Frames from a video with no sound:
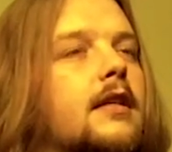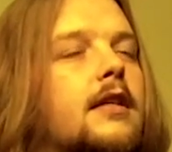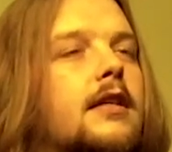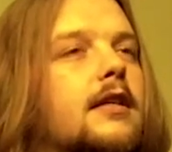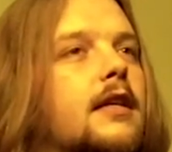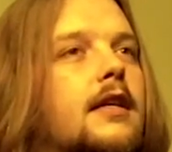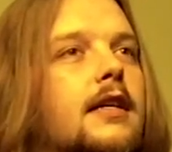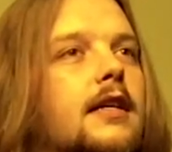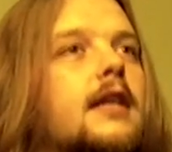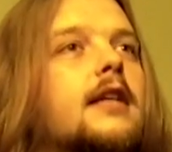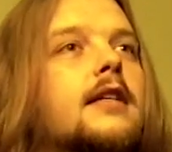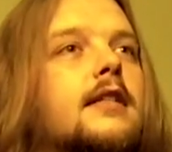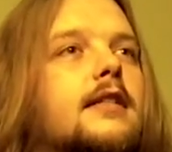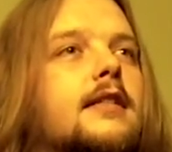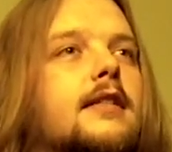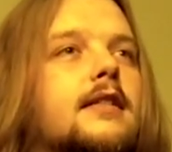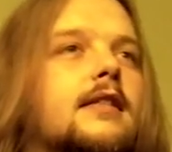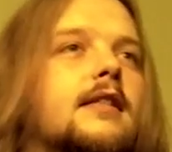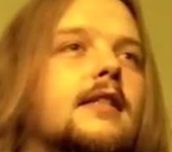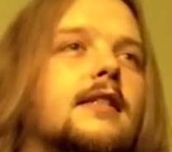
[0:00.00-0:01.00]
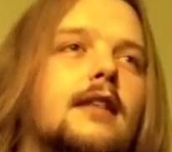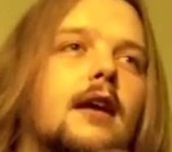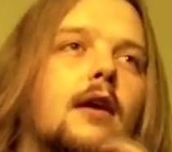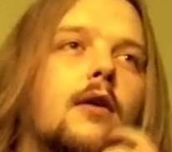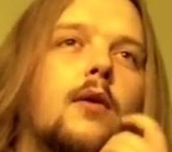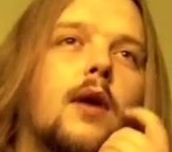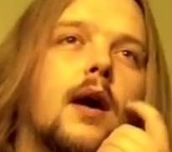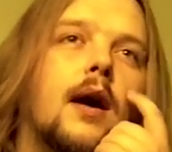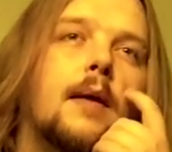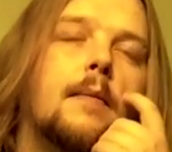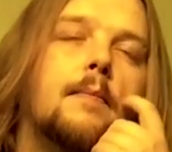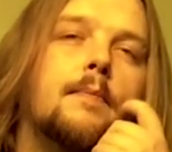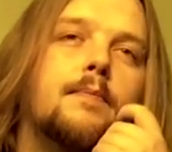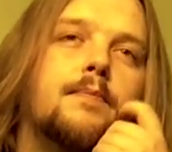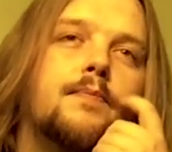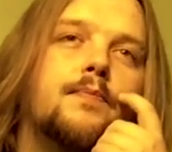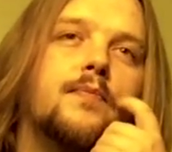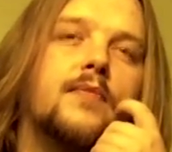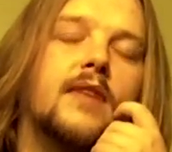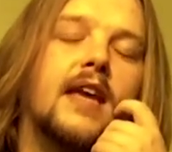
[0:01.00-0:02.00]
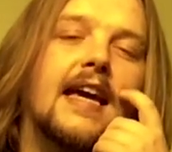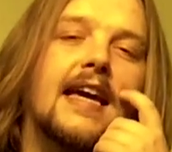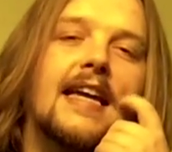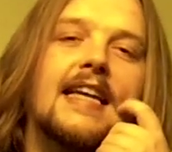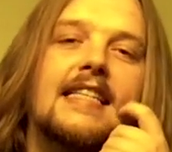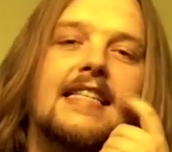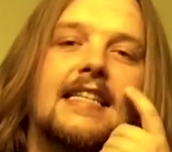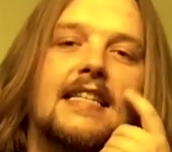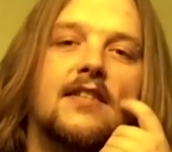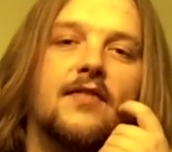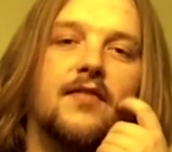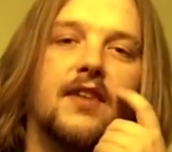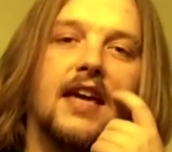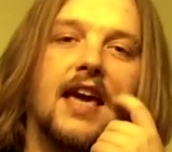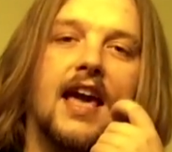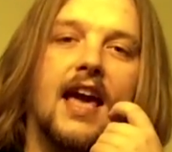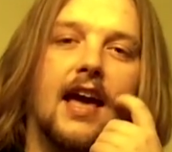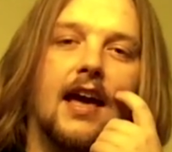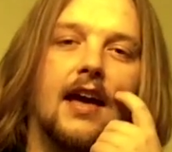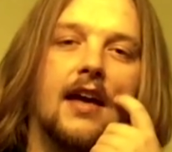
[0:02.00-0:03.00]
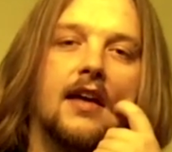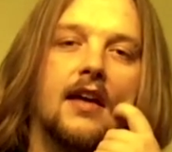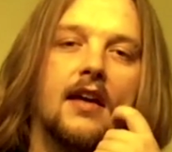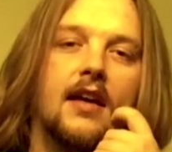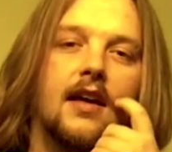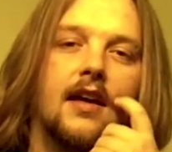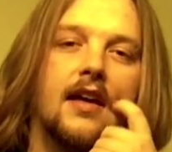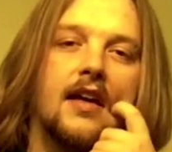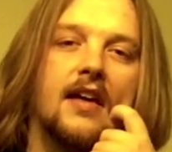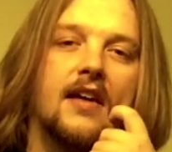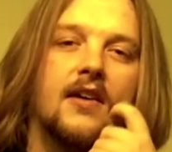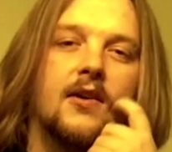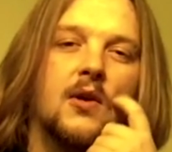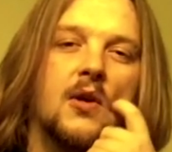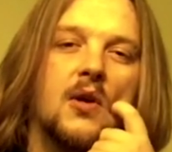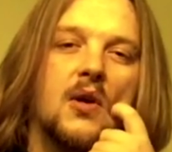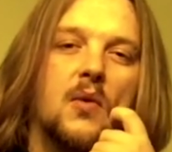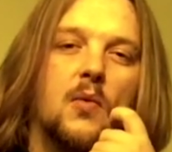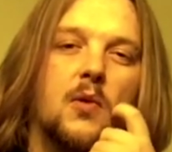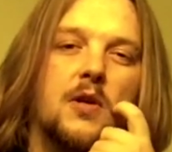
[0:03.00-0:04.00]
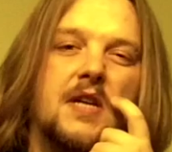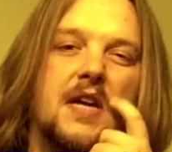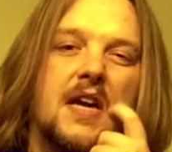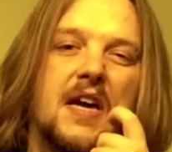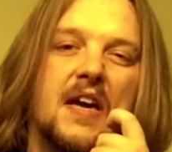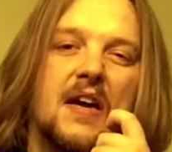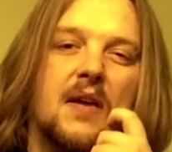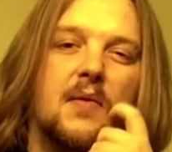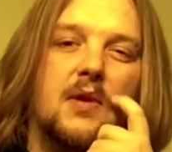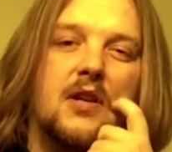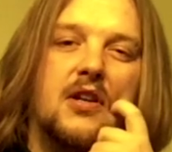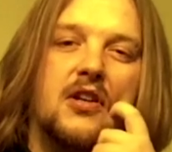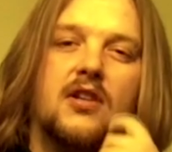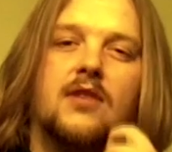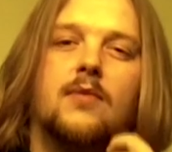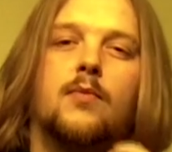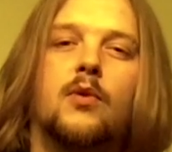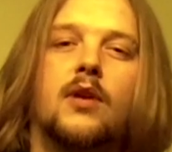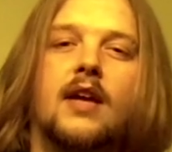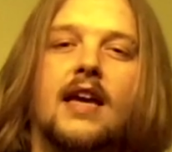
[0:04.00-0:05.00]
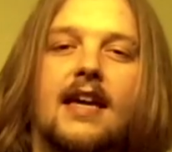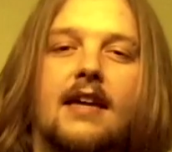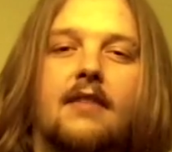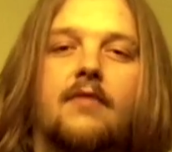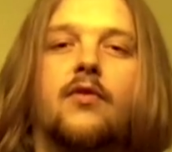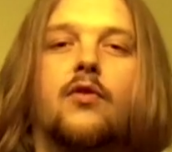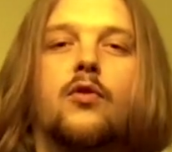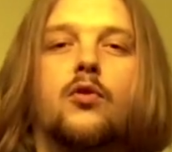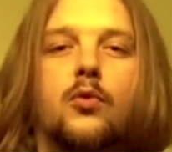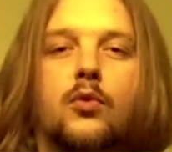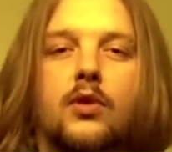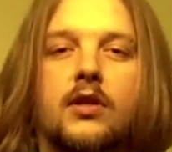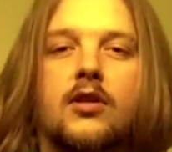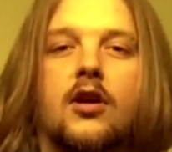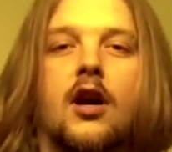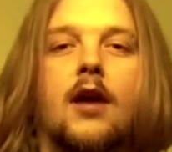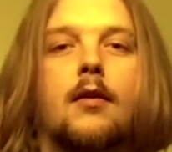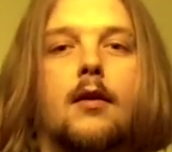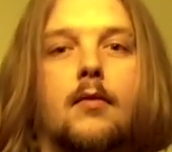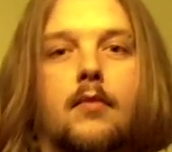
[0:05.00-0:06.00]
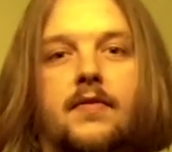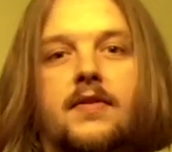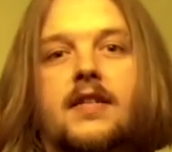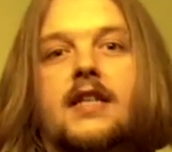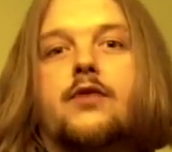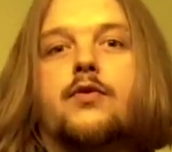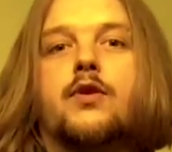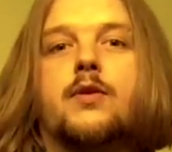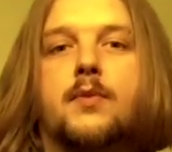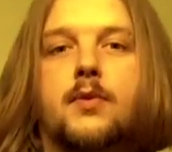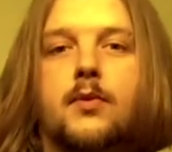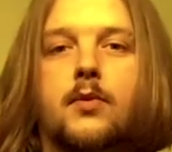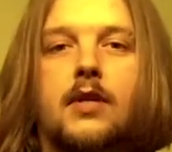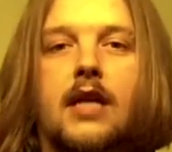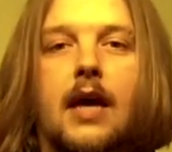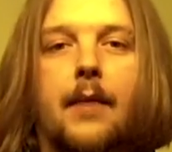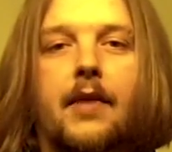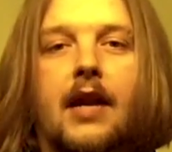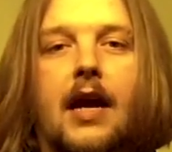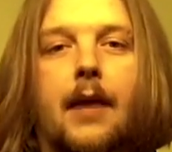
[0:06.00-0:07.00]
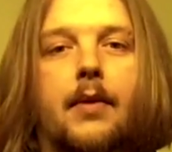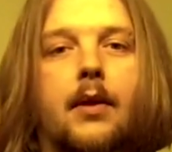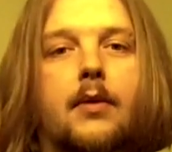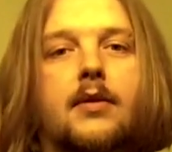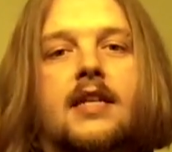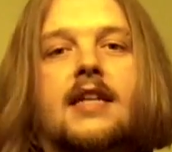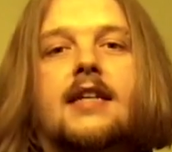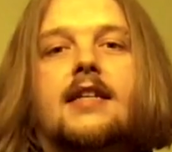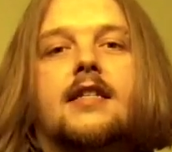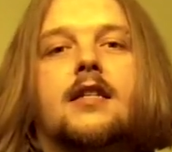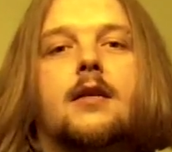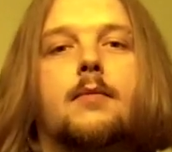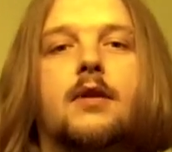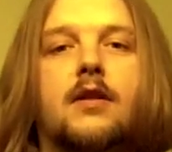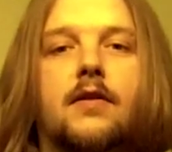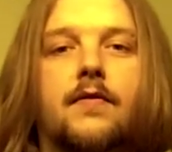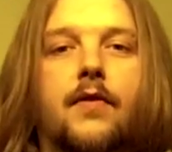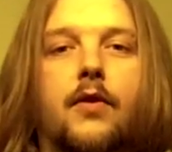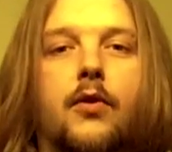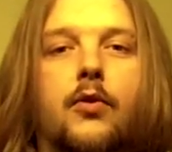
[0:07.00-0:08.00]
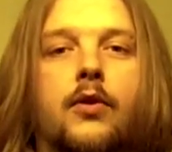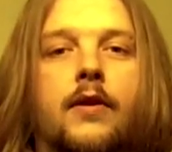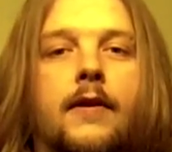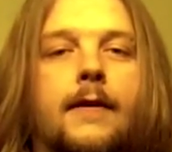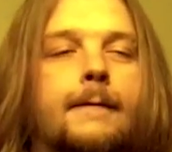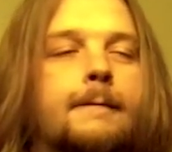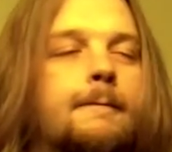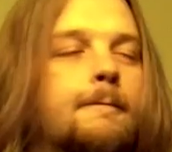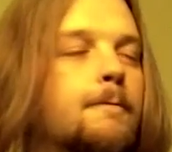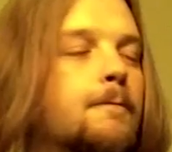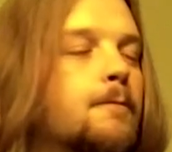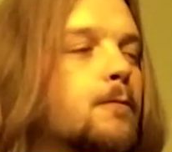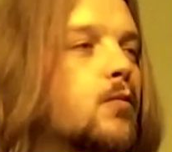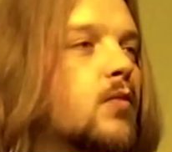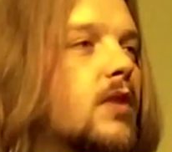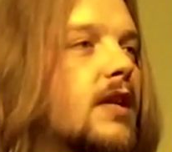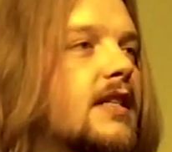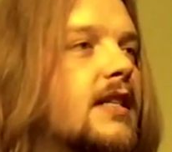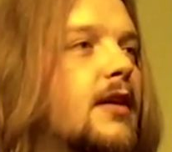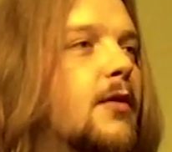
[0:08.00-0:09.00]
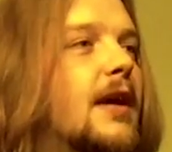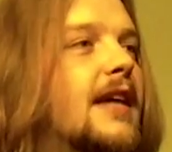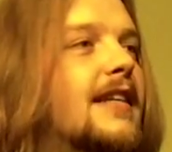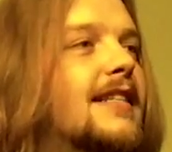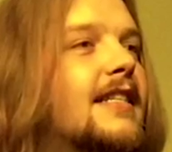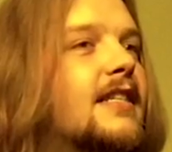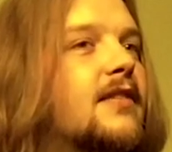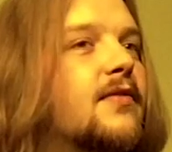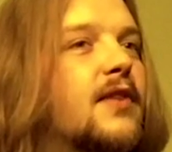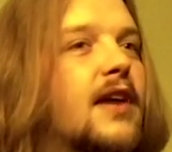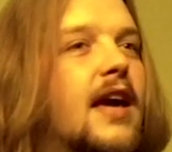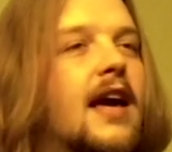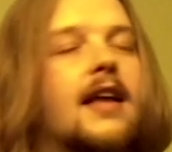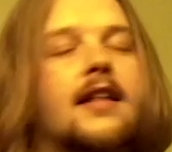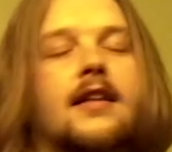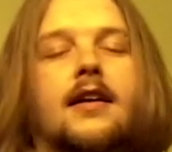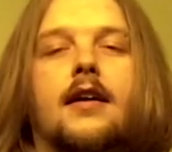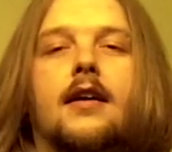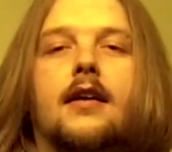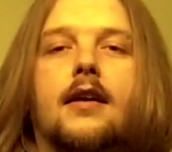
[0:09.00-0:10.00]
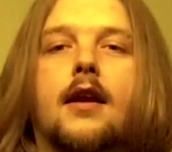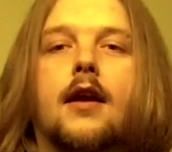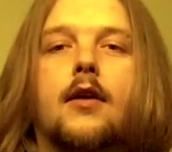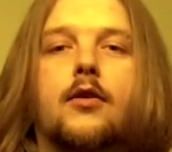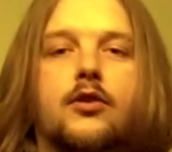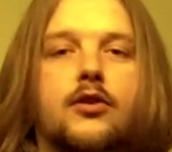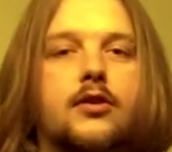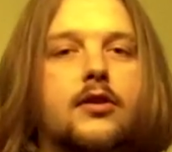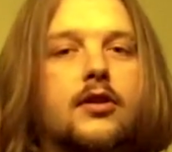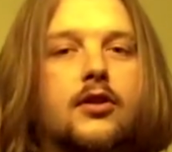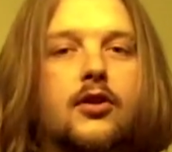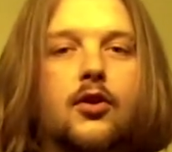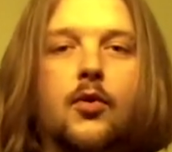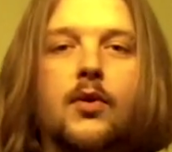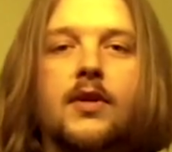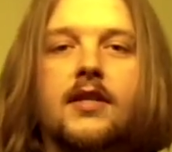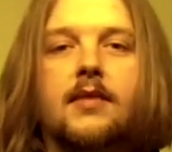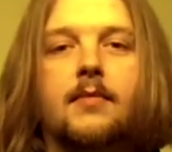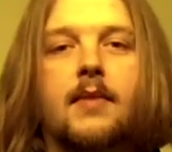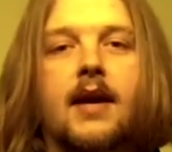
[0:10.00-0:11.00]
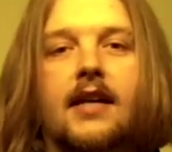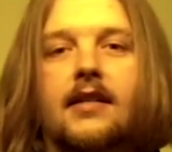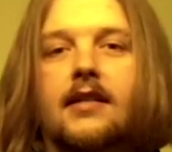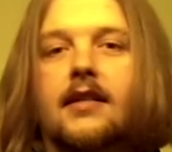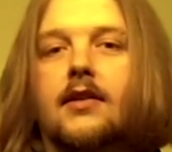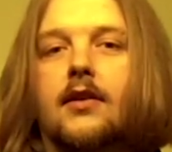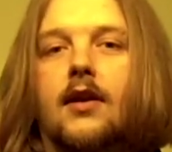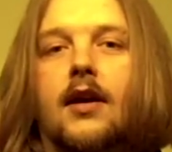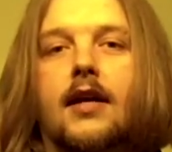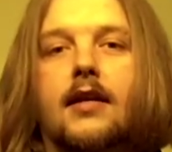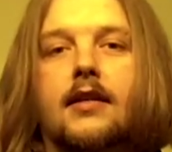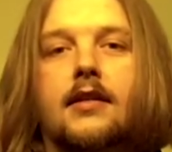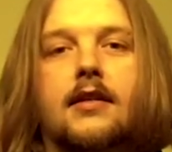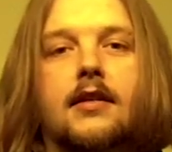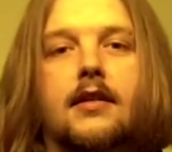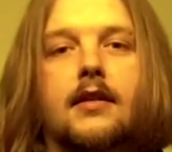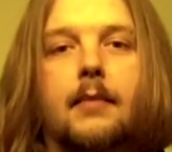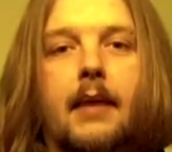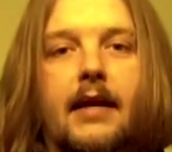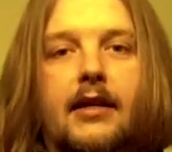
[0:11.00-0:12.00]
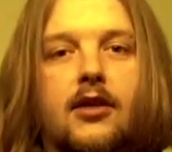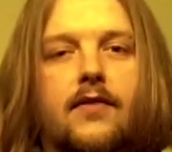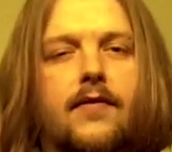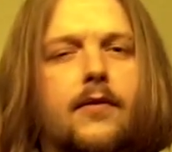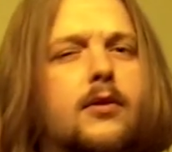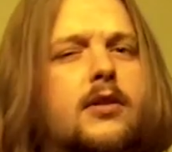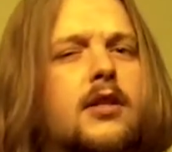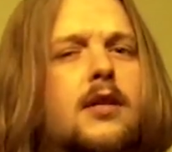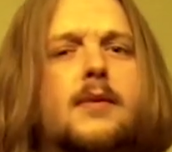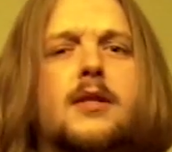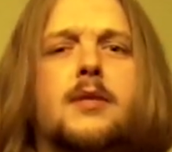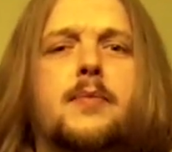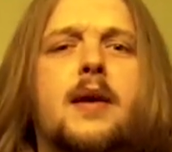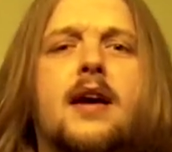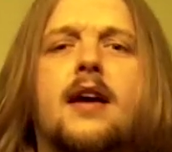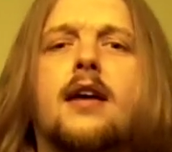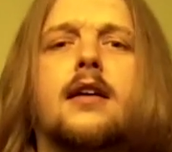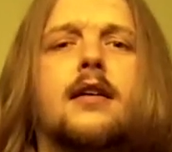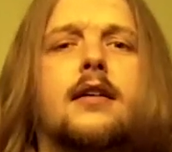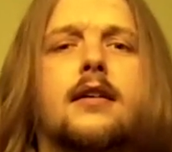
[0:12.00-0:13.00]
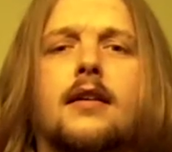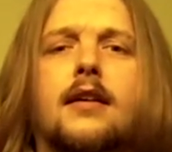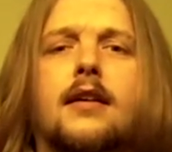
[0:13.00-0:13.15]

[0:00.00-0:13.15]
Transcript: It's so easy to forget when you just want to eat food all the time. Like obviously Christmas was coming up and I was eating so much food. So easy to forget that, you know, just doing some exercise makes you feel so much better.